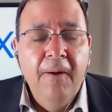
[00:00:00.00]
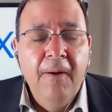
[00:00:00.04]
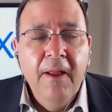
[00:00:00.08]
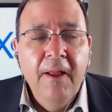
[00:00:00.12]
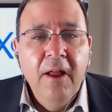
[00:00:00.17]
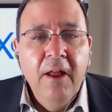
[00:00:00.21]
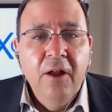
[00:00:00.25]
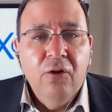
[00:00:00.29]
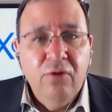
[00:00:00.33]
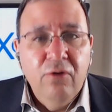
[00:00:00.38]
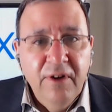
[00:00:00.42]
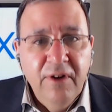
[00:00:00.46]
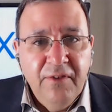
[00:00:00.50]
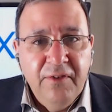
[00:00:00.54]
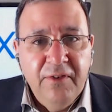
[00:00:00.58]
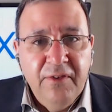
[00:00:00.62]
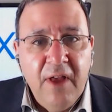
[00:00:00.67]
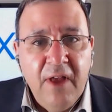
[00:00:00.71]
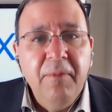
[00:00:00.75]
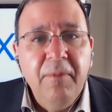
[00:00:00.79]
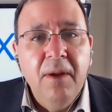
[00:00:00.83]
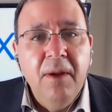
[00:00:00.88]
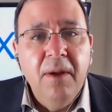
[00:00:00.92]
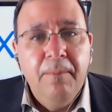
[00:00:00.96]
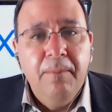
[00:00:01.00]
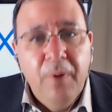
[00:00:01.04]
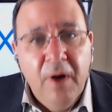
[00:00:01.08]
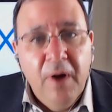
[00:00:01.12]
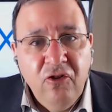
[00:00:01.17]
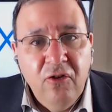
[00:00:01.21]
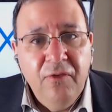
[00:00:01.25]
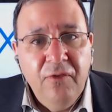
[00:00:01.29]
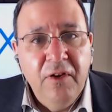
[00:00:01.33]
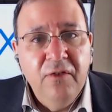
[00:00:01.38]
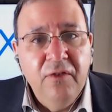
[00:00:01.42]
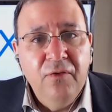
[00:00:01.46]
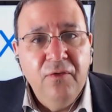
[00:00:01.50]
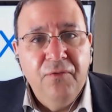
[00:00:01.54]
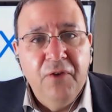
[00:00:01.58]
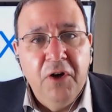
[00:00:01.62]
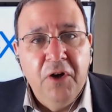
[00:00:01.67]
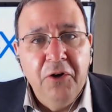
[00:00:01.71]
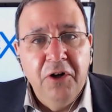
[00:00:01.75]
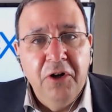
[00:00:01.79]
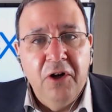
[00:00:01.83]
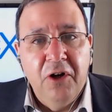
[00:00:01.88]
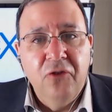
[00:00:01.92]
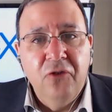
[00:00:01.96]
Chris sent me a bunch of his
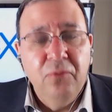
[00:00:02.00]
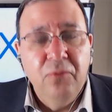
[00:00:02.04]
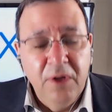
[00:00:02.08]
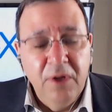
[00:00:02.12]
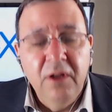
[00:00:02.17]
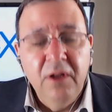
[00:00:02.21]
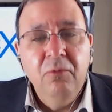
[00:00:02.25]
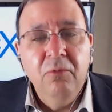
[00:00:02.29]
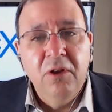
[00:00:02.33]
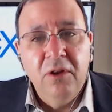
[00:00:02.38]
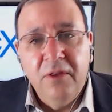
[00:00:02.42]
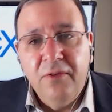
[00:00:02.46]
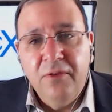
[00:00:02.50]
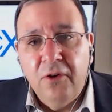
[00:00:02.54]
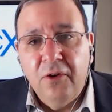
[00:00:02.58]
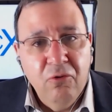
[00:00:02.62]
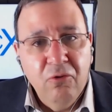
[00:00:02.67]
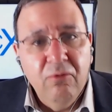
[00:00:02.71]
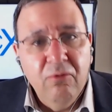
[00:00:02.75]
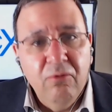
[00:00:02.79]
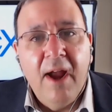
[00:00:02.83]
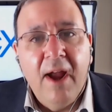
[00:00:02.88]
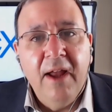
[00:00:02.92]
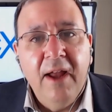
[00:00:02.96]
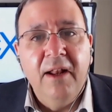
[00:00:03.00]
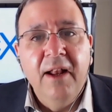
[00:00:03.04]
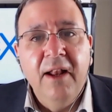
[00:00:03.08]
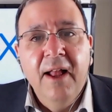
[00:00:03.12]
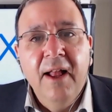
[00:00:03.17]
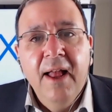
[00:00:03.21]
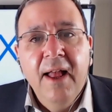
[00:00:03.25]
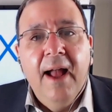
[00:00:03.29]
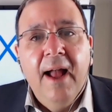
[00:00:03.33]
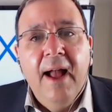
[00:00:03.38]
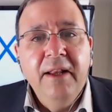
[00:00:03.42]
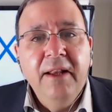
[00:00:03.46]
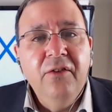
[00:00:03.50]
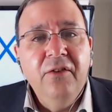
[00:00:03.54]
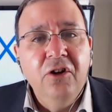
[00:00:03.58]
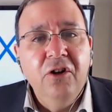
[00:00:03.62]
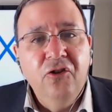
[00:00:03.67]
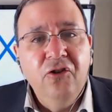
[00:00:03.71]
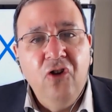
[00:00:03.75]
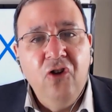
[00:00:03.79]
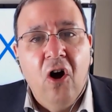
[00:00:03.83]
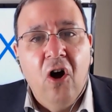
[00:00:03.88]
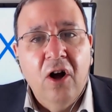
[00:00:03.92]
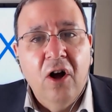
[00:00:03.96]
photos. Really, really, they're great, and he's going to
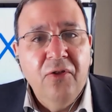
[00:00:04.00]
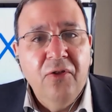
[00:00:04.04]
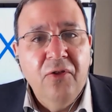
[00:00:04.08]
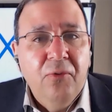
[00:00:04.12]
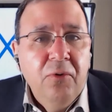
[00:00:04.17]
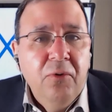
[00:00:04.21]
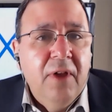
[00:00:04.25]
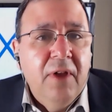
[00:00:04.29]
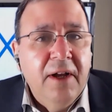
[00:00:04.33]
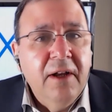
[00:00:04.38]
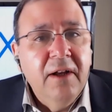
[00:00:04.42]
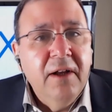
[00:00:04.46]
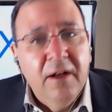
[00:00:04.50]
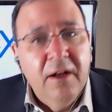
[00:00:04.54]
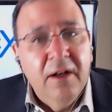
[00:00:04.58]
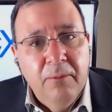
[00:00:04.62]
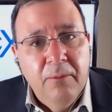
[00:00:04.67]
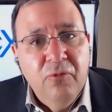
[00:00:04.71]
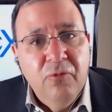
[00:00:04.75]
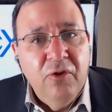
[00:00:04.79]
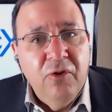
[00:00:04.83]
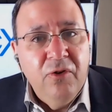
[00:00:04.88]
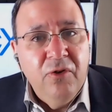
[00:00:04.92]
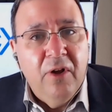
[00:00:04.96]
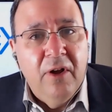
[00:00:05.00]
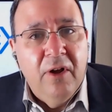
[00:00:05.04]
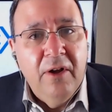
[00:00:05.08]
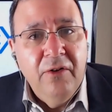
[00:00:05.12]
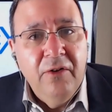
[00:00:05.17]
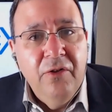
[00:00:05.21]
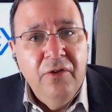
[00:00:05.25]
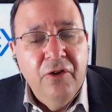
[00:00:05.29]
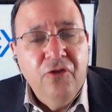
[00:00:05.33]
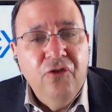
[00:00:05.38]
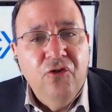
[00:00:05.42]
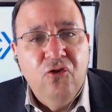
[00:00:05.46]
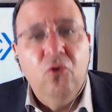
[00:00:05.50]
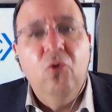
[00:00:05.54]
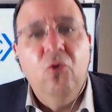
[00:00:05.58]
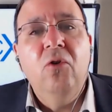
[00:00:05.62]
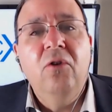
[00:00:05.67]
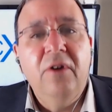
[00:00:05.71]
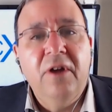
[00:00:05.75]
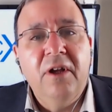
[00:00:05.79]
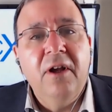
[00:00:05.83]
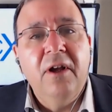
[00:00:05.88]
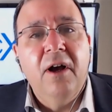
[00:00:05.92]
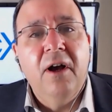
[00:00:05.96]
talk through like a, uh, just a, uh, the
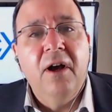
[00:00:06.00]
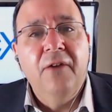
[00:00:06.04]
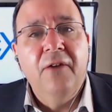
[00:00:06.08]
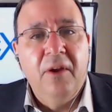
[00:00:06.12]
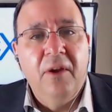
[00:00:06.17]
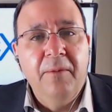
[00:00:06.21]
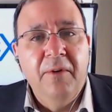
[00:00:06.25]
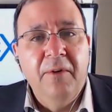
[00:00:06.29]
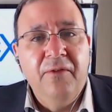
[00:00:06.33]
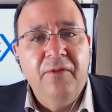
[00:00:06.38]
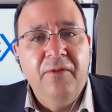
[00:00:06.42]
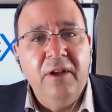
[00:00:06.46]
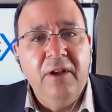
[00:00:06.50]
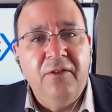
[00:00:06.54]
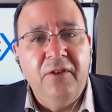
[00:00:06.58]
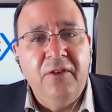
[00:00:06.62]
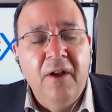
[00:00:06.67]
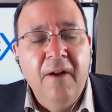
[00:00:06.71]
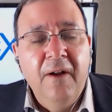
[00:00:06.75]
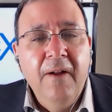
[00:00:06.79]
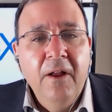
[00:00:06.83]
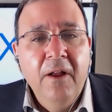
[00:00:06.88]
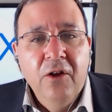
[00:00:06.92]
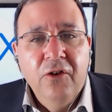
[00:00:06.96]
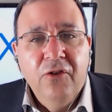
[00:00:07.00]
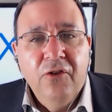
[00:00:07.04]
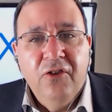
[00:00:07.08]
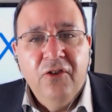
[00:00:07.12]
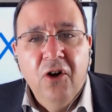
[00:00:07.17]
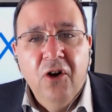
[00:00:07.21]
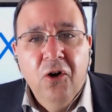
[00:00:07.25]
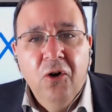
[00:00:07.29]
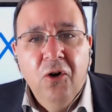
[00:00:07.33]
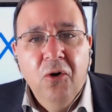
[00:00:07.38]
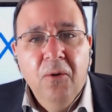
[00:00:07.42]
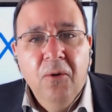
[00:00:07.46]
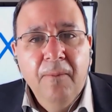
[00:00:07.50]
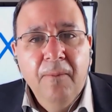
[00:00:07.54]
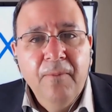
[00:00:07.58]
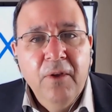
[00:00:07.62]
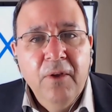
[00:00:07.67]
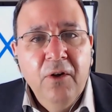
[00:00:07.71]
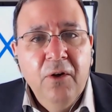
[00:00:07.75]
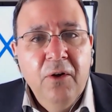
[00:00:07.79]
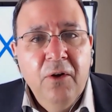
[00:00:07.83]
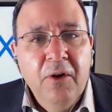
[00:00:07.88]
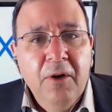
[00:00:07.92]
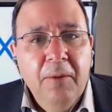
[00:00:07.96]
story of some of these. So,
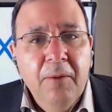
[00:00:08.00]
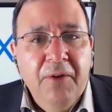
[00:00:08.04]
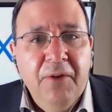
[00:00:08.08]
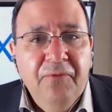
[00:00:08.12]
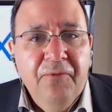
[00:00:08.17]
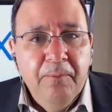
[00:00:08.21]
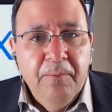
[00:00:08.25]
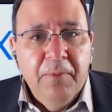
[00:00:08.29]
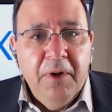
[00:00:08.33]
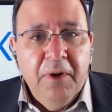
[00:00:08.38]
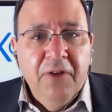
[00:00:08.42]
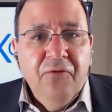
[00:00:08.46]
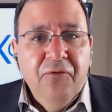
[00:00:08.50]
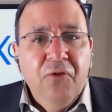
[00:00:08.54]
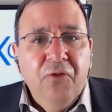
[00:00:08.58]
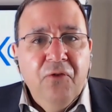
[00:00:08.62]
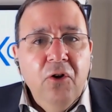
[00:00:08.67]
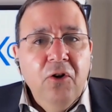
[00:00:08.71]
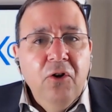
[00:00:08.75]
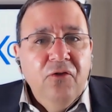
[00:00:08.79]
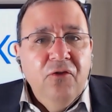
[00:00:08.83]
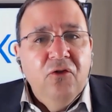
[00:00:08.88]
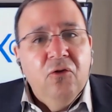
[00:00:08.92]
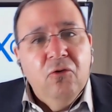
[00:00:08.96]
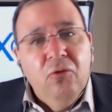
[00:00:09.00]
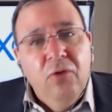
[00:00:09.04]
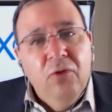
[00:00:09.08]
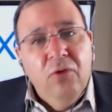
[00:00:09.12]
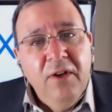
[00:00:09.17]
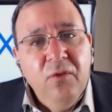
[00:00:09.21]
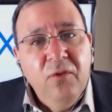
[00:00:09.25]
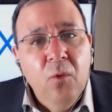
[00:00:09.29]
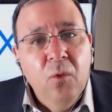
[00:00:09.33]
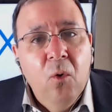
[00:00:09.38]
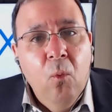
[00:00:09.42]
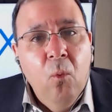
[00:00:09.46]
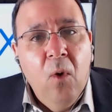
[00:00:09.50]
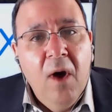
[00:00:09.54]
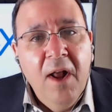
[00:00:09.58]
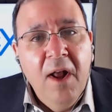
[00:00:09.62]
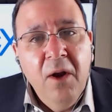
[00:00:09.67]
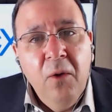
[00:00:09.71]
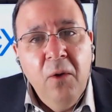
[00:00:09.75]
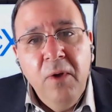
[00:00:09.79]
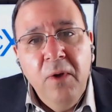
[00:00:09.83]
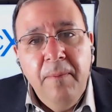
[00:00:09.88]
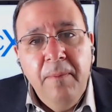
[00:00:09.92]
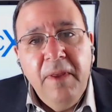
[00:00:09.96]
but but first, Chris, why don't we
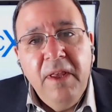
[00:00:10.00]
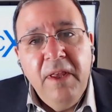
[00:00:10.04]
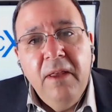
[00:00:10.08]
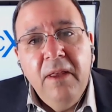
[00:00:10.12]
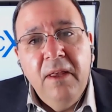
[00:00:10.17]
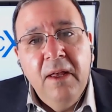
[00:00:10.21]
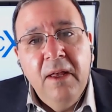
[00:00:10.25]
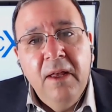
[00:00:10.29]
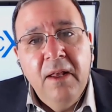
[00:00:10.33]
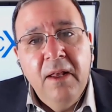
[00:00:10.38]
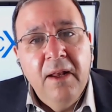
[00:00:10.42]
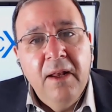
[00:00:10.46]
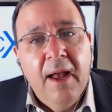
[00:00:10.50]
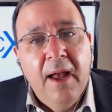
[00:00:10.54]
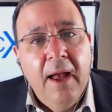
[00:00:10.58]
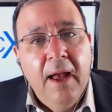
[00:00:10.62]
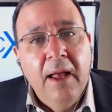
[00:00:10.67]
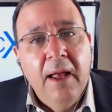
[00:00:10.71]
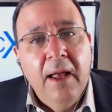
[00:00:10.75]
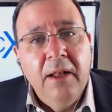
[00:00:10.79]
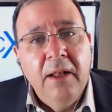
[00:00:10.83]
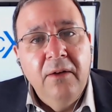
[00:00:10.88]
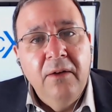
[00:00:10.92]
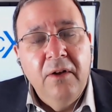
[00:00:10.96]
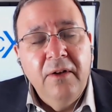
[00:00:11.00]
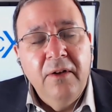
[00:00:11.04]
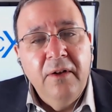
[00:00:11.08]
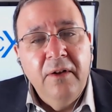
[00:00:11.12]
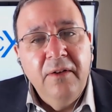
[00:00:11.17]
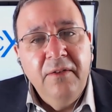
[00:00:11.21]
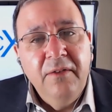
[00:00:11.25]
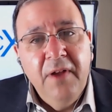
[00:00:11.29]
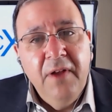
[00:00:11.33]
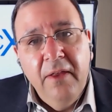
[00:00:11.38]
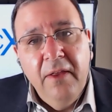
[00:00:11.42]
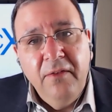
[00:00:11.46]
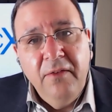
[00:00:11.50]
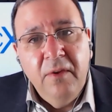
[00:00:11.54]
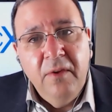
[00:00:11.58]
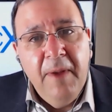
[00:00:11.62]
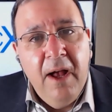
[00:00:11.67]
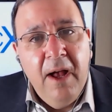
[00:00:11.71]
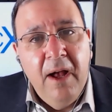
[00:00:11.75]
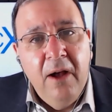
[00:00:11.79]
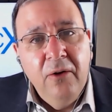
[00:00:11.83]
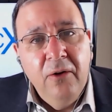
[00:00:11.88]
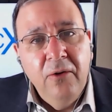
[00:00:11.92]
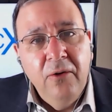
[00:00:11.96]
begin and tell us
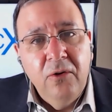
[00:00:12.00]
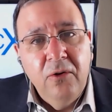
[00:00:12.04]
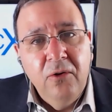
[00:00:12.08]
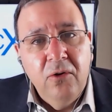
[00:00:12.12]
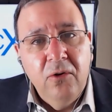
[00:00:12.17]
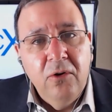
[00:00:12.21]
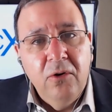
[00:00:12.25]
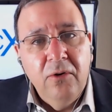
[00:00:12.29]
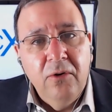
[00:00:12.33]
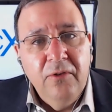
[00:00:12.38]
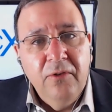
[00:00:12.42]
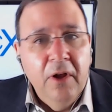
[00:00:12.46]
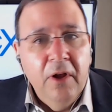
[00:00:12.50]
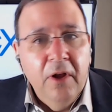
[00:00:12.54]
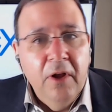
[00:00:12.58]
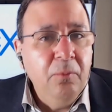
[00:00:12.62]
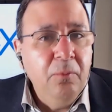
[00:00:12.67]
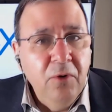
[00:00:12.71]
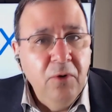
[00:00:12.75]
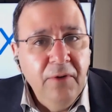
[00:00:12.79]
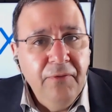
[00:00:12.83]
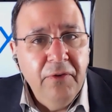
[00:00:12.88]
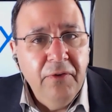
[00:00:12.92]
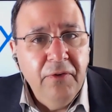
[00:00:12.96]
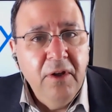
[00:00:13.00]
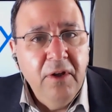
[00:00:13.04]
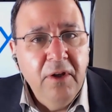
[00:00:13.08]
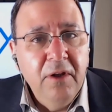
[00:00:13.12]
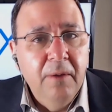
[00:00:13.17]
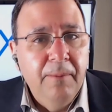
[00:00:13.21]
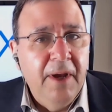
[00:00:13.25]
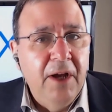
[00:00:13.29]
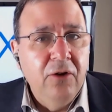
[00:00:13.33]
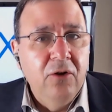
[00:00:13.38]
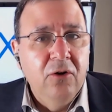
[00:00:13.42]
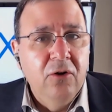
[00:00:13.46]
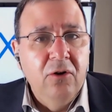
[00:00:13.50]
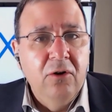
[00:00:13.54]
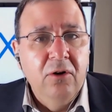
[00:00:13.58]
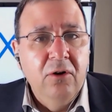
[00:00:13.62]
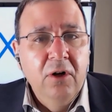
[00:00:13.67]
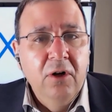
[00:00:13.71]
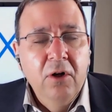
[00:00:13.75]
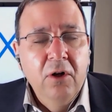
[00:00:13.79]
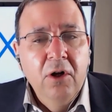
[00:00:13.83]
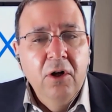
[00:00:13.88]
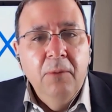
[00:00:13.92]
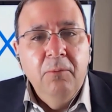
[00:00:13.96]
about your tell us briefly about your
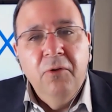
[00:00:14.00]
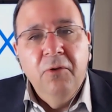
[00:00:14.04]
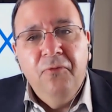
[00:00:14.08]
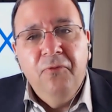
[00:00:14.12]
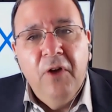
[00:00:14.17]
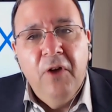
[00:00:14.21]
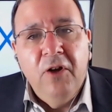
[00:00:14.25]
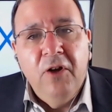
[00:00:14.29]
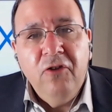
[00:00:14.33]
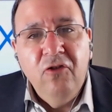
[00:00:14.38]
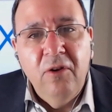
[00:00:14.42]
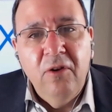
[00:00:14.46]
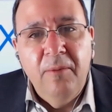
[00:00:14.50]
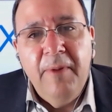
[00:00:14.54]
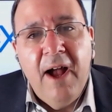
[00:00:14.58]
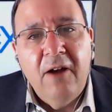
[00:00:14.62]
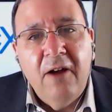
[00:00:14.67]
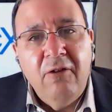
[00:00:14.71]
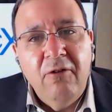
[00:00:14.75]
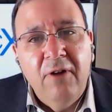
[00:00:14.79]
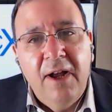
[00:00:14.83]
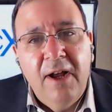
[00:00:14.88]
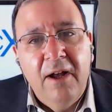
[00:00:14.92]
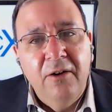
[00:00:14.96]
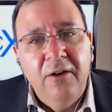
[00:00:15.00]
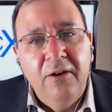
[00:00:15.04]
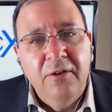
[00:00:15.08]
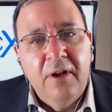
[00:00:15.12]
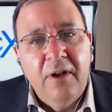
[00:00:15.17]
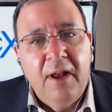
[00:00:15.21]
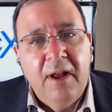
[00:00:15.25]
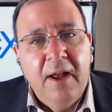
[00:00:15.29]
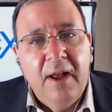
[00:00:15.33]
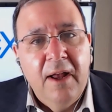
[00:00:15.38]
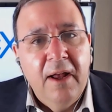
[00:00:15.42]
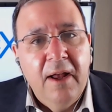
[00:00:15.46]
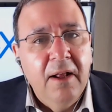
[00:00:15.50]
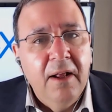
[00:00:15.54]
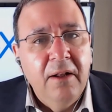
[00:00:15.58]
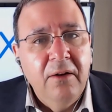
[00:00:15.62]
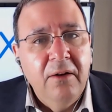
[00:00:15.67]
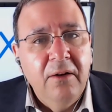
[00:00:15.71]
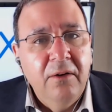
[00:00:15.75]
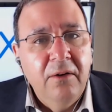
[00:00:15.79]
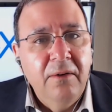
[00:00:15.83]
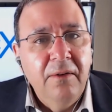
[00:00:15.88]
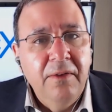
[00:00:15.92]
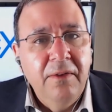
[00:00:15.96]
professional background and
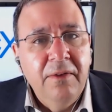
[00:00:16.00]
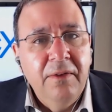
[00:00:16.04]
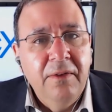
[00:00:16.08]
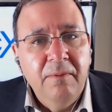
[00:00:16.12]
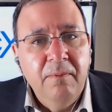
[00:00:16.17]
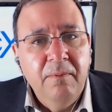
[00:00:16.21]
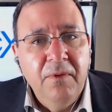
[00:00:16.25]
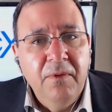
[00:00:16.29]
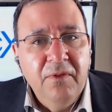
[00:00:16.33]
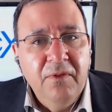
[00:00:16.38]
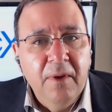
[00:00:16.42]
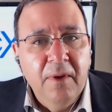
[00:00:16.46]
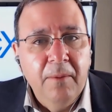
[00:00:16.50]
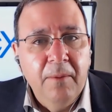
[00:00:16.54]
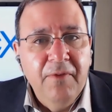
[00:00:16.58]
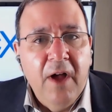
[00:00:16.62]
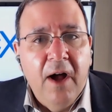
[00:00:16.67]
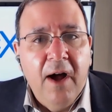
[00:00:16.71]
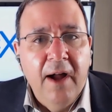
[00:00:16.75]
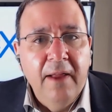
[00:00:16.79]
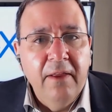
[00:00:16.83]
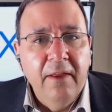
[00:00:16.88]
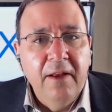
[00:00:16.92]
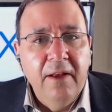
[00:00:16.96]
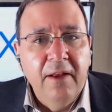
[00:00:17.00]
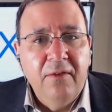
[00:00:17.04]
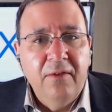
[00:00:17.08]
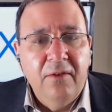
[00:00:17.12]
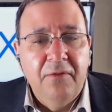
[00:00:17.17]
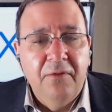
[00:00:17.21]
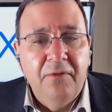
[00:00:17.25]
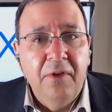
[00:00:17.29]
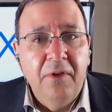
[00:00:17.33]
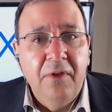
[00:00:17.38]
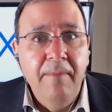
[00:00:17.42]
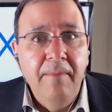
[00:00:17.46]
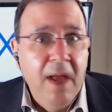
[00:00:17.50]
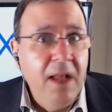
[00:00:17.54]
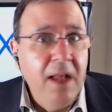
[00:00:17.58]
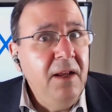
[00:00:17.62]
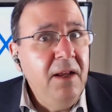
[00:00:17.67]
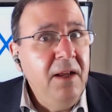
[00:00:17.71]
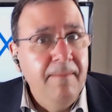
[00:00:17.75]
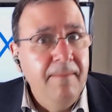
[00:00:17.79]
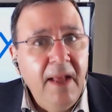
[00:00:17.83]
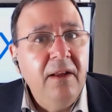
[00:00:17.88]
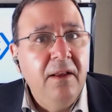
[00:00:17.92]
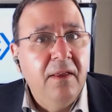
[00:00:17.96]
some of the highlights of the many
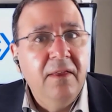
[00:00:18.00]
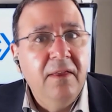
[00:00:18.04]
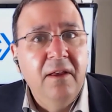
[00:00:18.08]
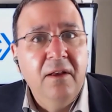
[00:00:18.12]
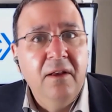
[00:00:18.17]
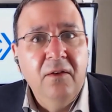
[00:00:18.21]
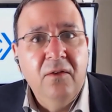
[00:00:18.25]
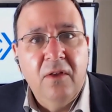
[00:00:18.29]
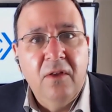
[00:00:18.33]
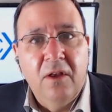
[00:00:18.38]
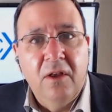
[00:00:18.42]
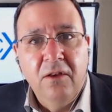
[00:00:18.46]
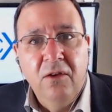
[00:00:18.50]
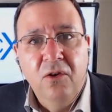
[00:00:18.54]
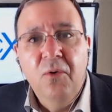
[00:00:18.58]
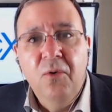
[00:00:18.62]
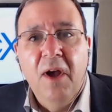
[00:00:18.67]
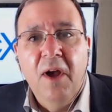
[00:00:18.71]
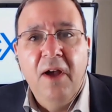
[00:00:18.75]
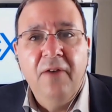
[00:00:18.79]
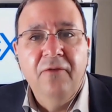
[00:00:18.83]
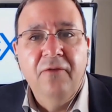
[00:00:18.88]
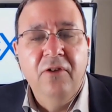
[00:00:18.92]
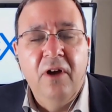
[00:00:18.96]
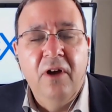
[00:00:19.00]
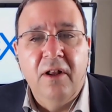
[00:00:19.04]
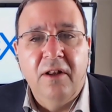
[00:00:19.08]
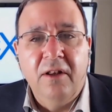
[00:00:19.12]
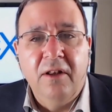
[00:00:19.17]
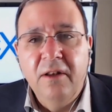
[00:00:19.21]
many things that you have done.